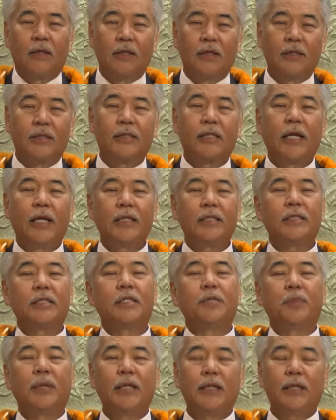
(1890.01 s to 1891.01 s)
the state's
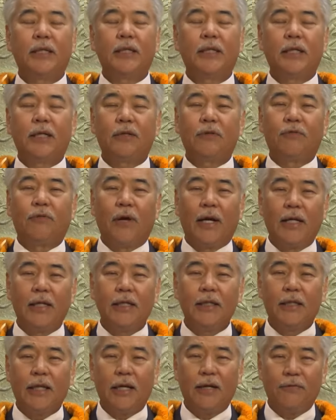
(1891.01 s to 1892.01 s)
depleted
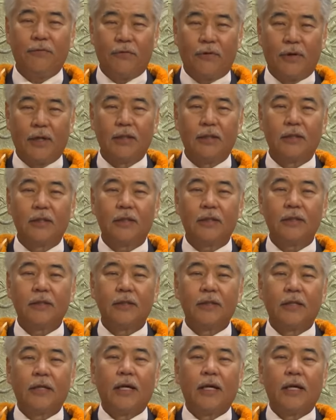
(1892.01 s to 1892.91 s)
Rainy Day Fund,